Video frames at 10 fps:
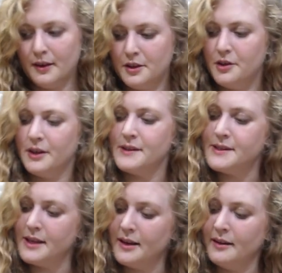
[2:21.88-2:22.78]
You can
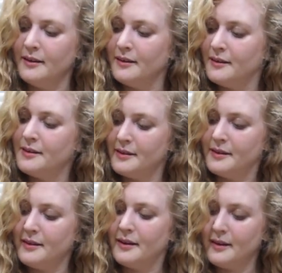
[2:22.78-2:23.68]
see
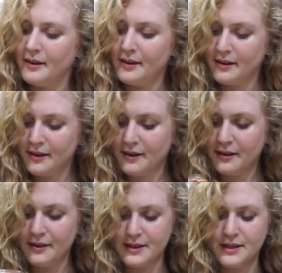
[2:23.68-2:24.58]

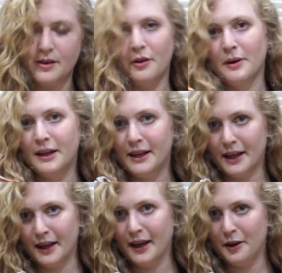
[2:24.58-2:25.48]
this is already
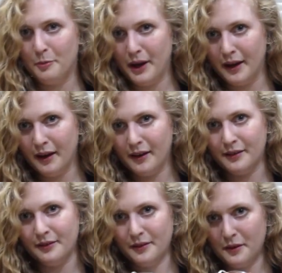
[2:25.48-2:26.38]
getting kind of
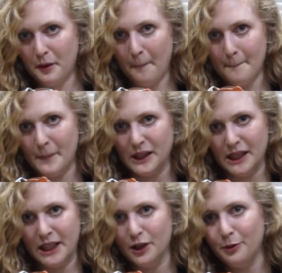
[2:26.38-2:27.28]
pink,
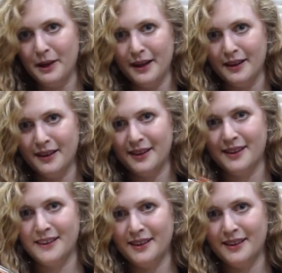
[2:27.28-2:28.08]
millennial pink.